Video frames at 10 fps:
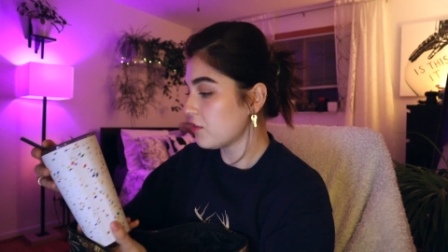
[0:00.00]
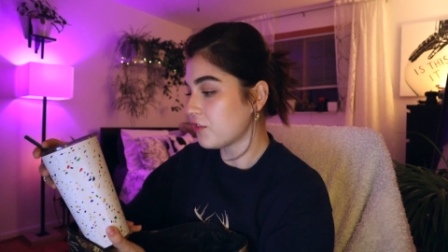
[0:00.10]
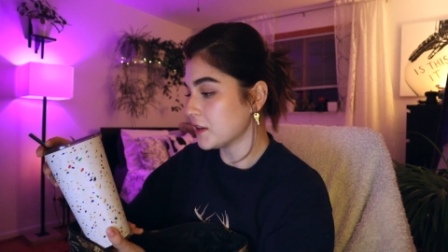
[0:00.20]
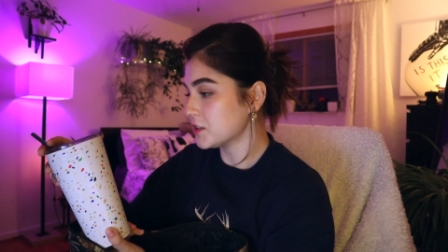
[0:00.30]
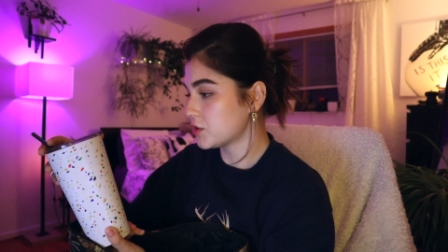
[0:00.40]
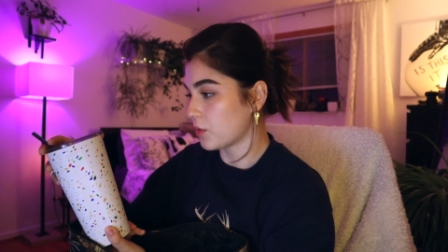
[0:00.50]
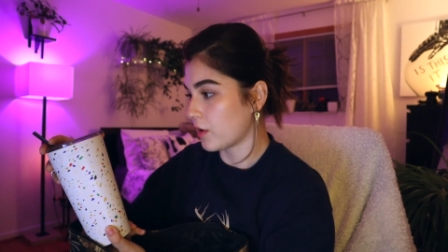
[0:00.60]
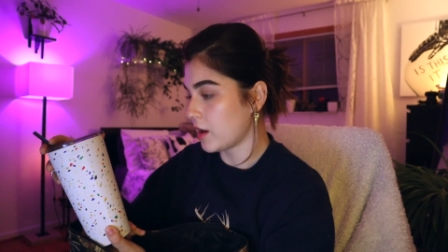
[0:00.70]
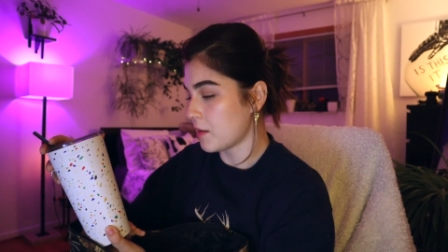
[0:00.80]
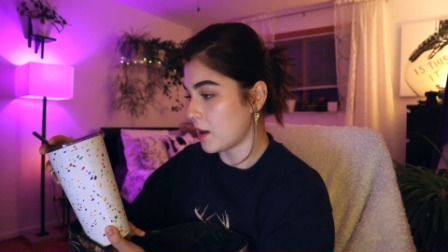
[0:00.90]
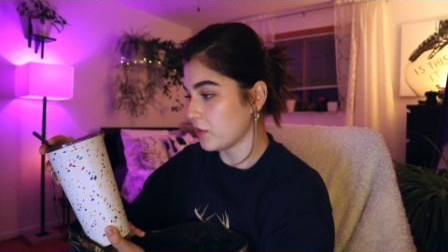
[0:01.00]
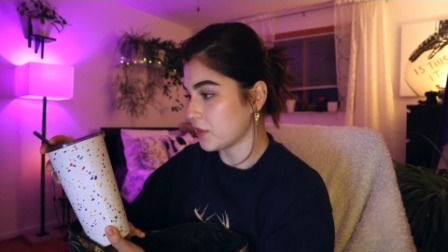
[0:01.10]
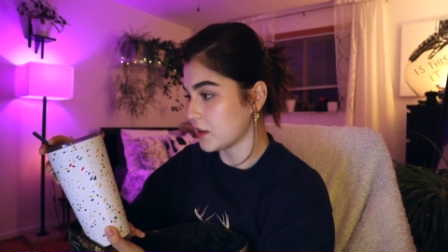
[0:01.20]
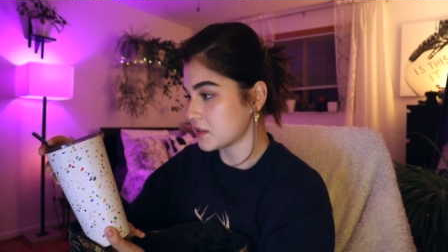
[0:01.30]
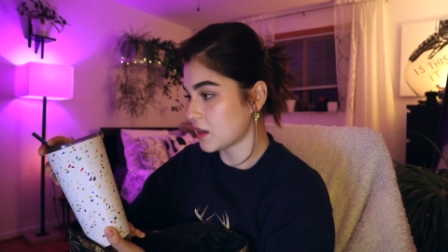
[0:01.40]
fun story
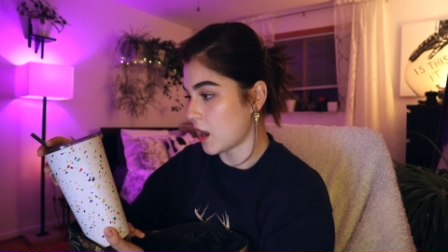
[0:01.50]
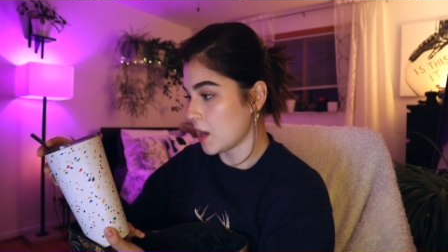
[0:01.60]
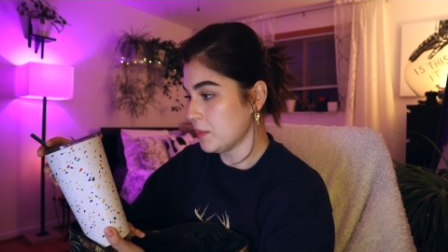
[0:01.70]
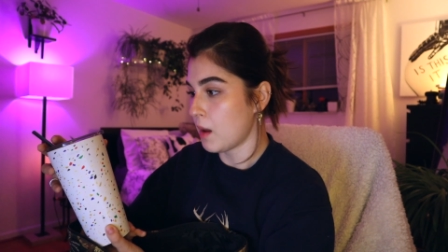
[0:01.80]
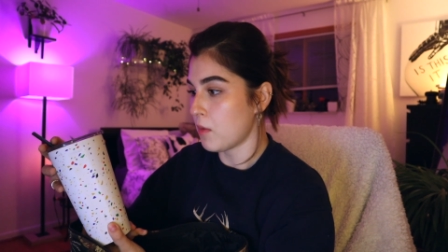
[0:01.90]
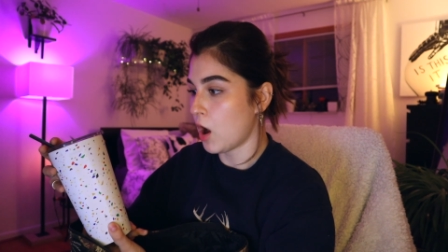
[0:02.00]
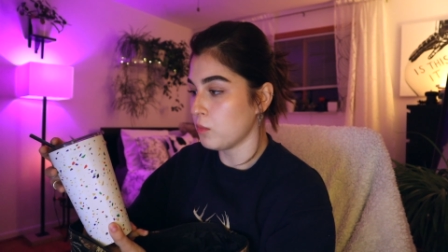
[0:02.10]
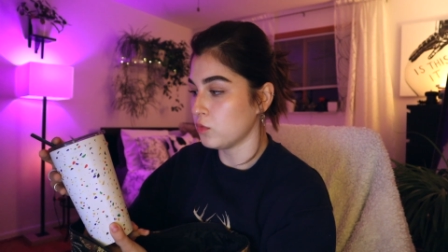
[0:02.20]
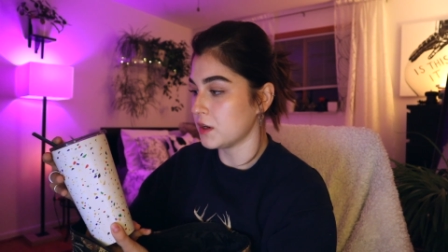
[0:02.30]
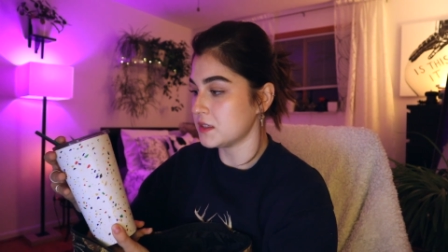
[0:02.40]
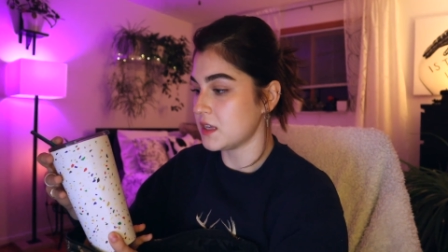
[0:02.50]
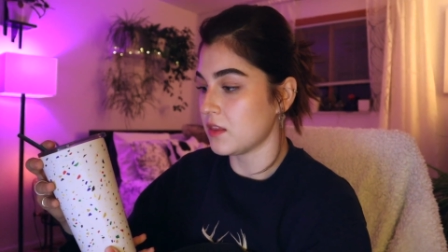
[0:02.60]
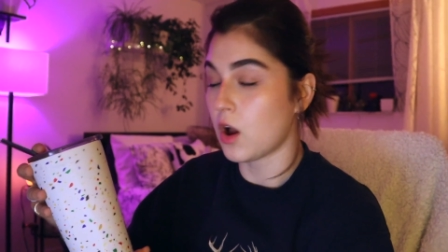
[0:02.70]
about this cup. My mom was in the